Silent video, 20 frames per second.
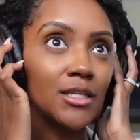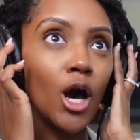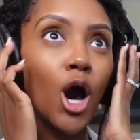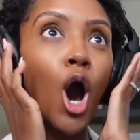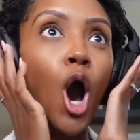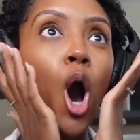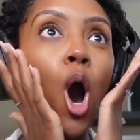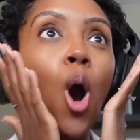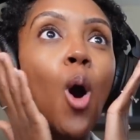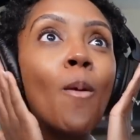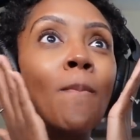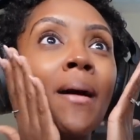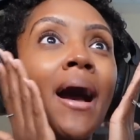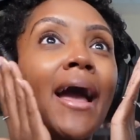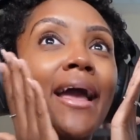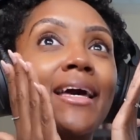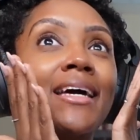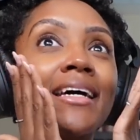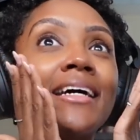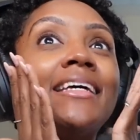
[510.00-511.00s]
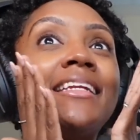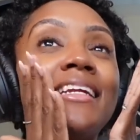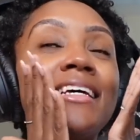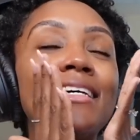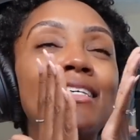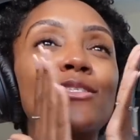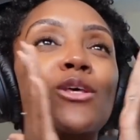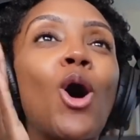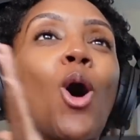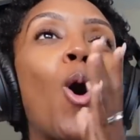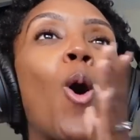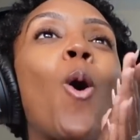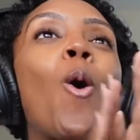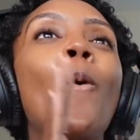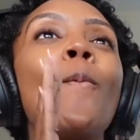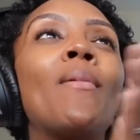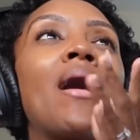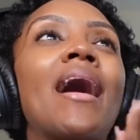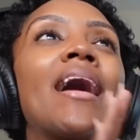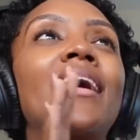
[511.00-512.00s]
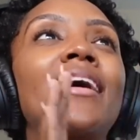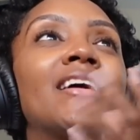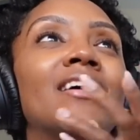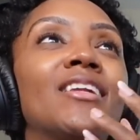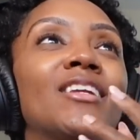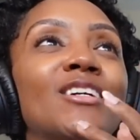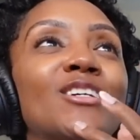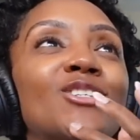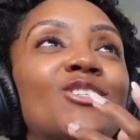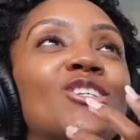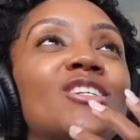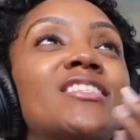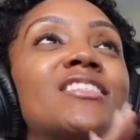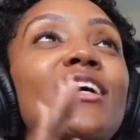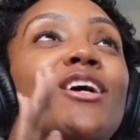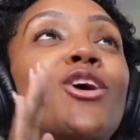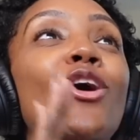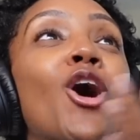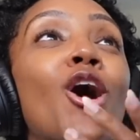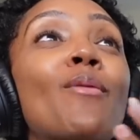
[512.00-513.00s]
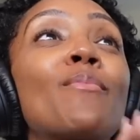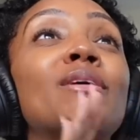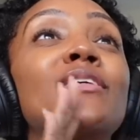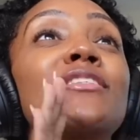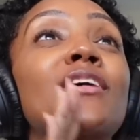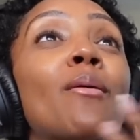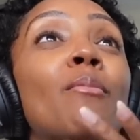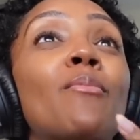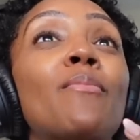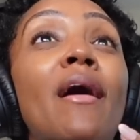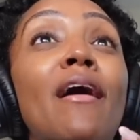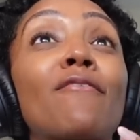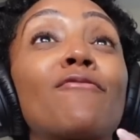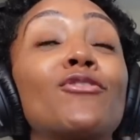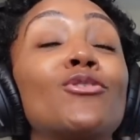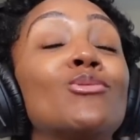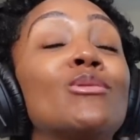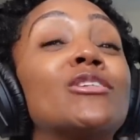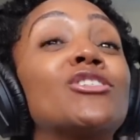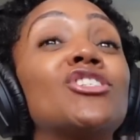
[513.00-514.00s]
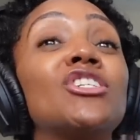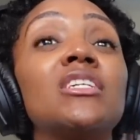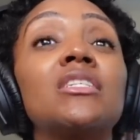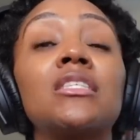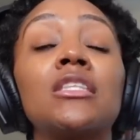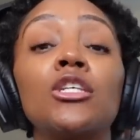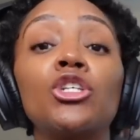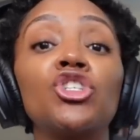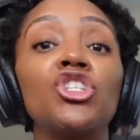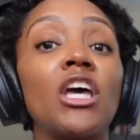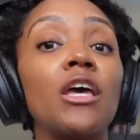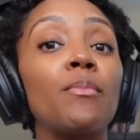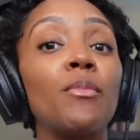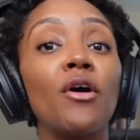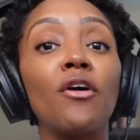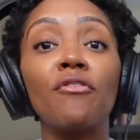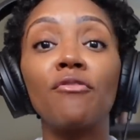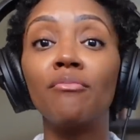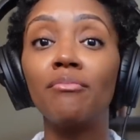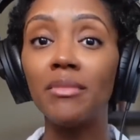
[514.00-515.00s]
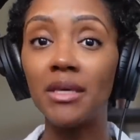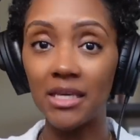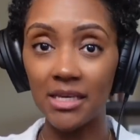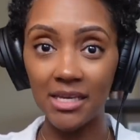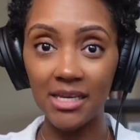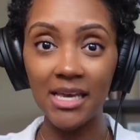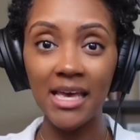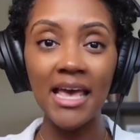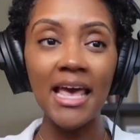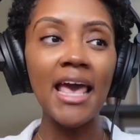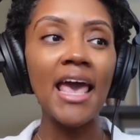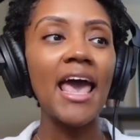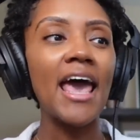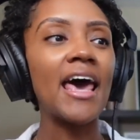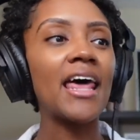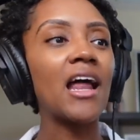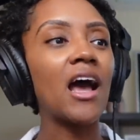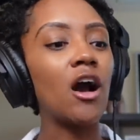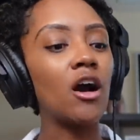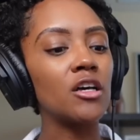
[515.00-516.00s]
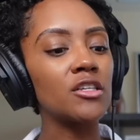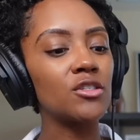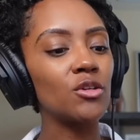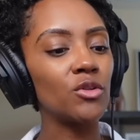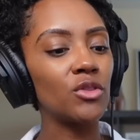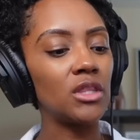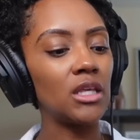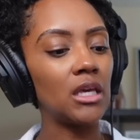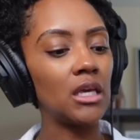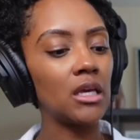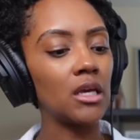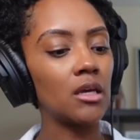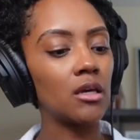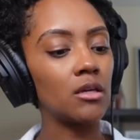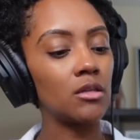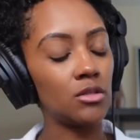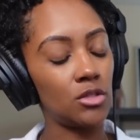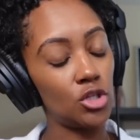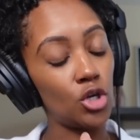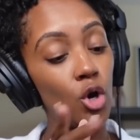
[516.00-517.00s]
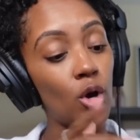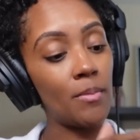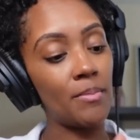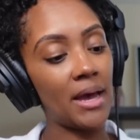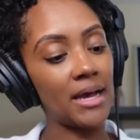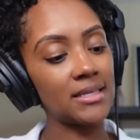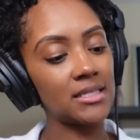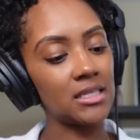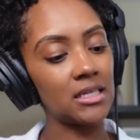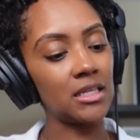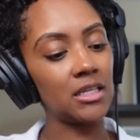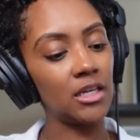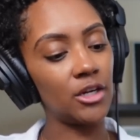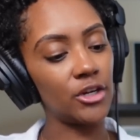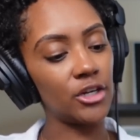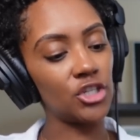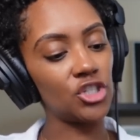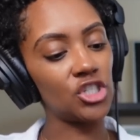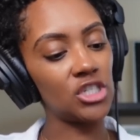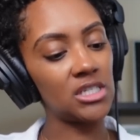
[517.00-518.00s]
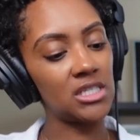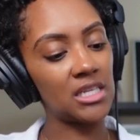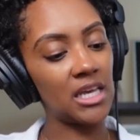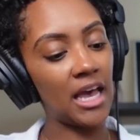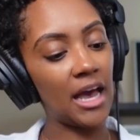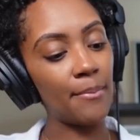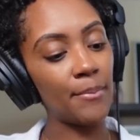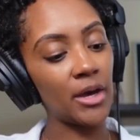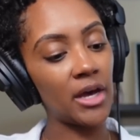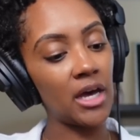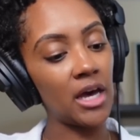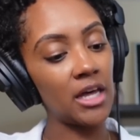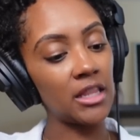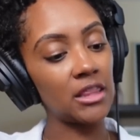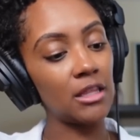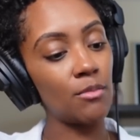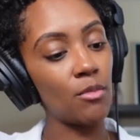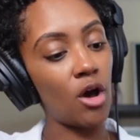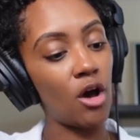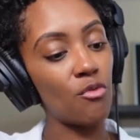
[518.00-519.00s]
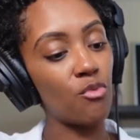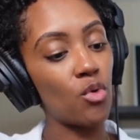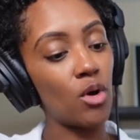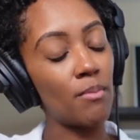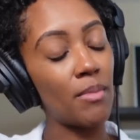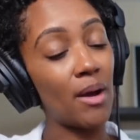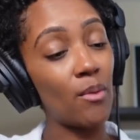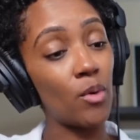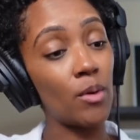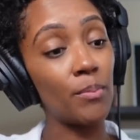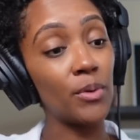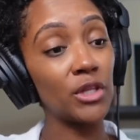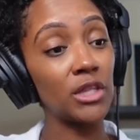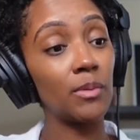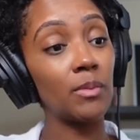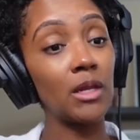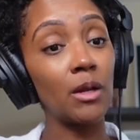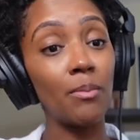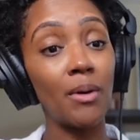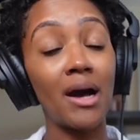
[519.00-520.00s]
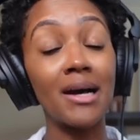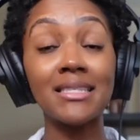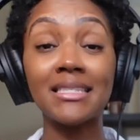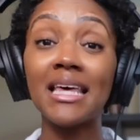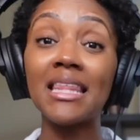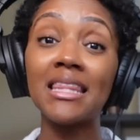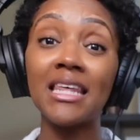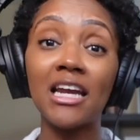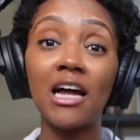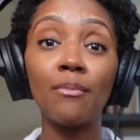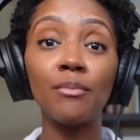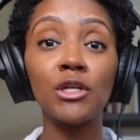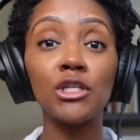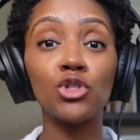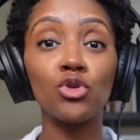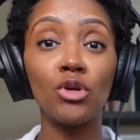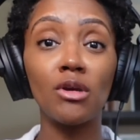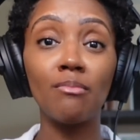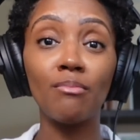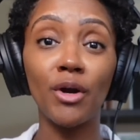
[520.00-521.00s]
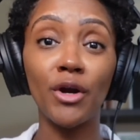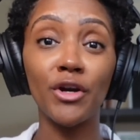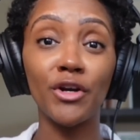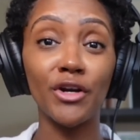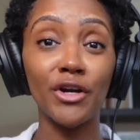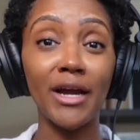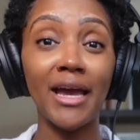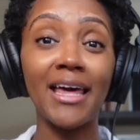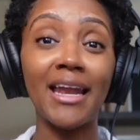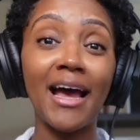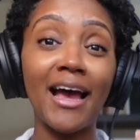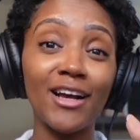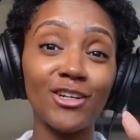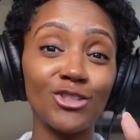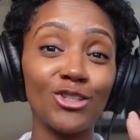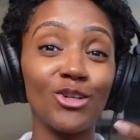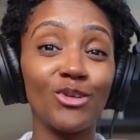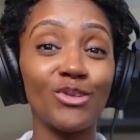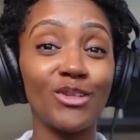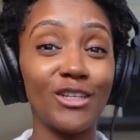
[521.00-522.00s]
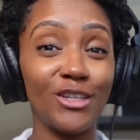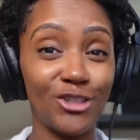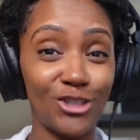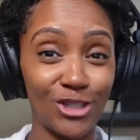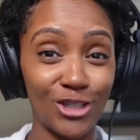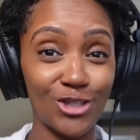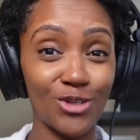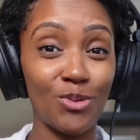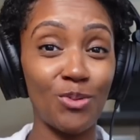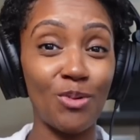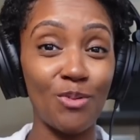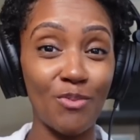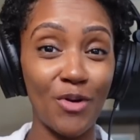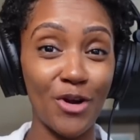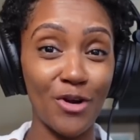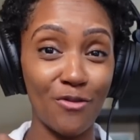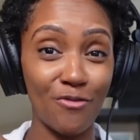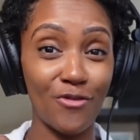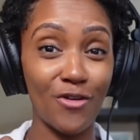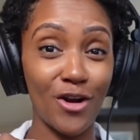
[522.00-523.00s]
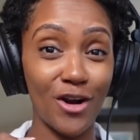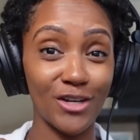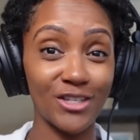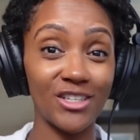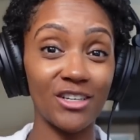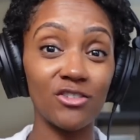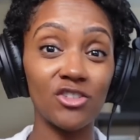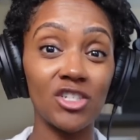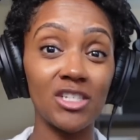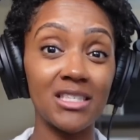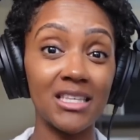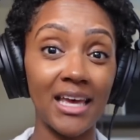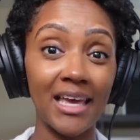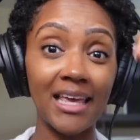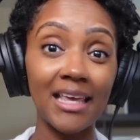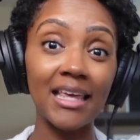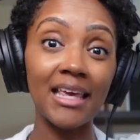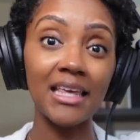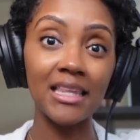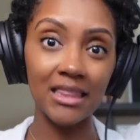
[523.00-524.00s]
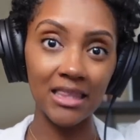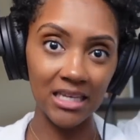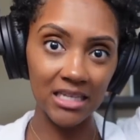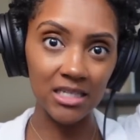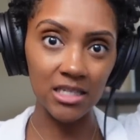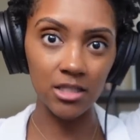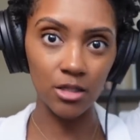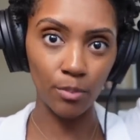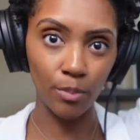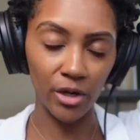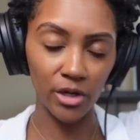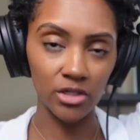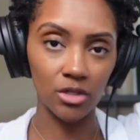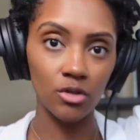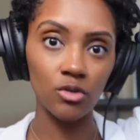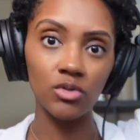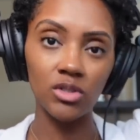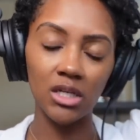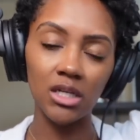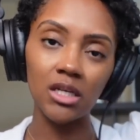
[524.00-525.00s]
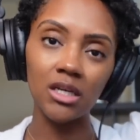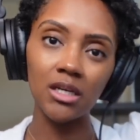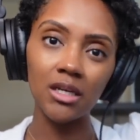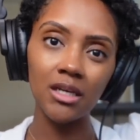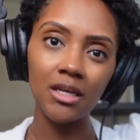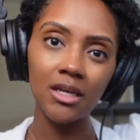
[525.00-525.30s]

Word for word: Oh my goodness. Oh my goodness. She said karma is coming back for you and she is in the shape of me. And I also think, going back to the lyrics, she's saying, I'm going to cut them off one by one, put them in a box, and then I'm going to scream murder. And I actually don't think she's screaming murder for herself. She's like, this is the person who did it.